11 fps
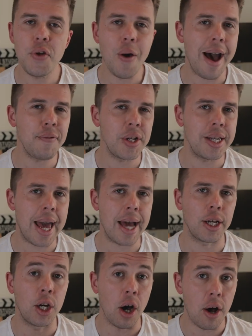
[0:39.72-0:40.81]
you haven't
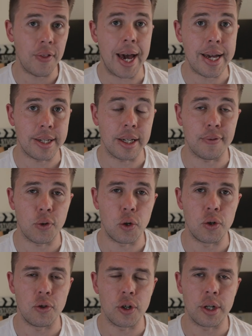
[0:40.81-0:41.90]
yet got the
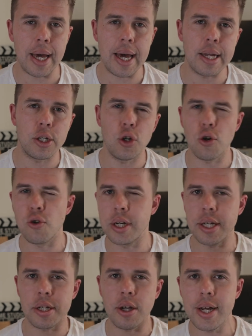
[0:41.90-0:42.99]
A6400 and you're
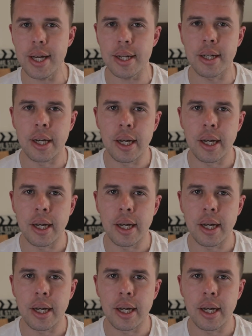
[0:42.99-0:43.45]
undecided,